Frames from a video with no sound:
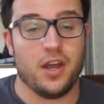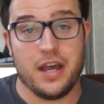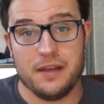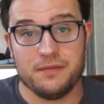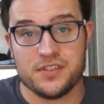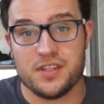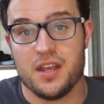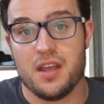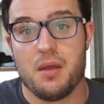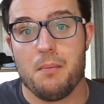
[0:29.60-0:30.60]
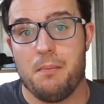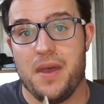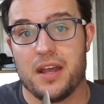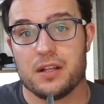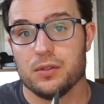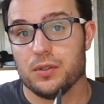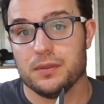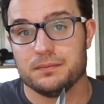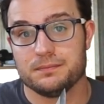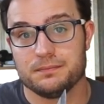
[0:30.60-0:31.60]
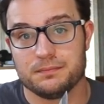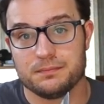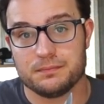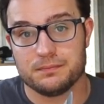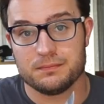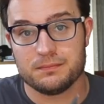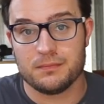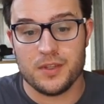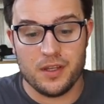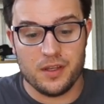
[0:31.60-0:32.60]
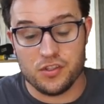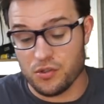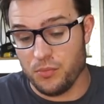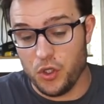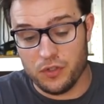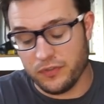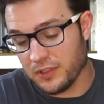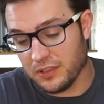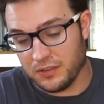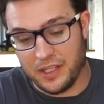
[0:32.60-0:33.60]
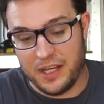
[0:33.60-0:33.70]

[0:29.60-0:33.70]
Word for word: knives, bear claw. It's a beautiful little